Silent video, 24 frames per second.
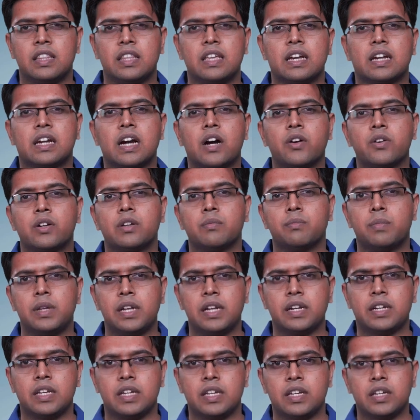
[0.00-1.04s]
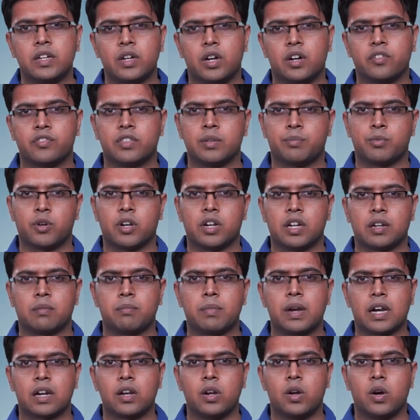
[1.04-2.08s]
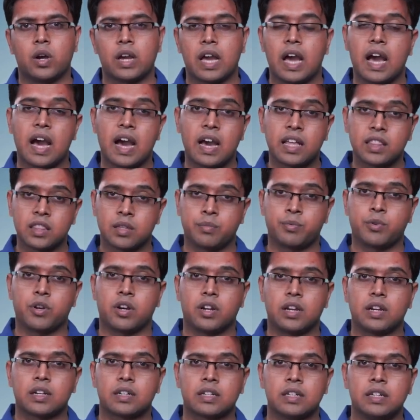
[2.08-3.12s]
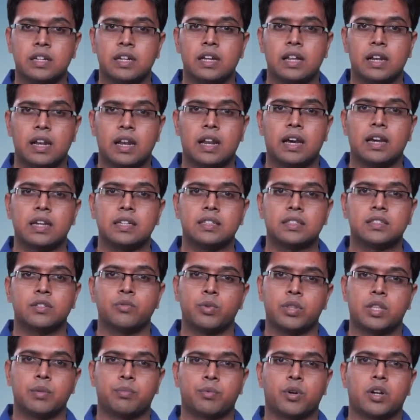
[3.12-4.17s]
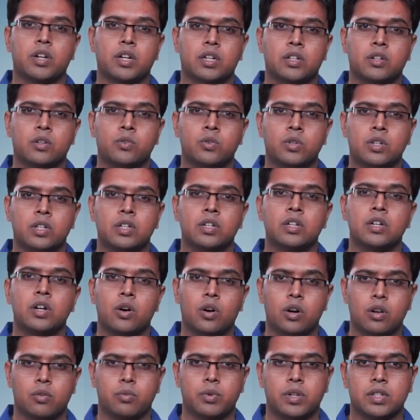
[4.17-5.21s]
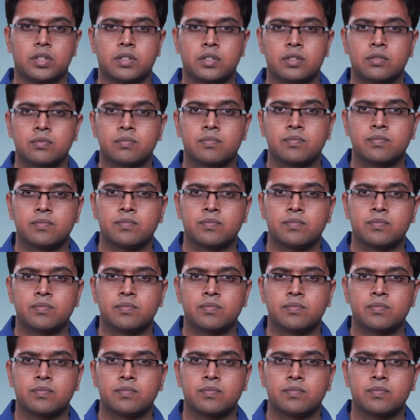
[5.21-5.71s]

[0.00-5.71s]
the accountability of the product backlog and the product lies with the product owner always.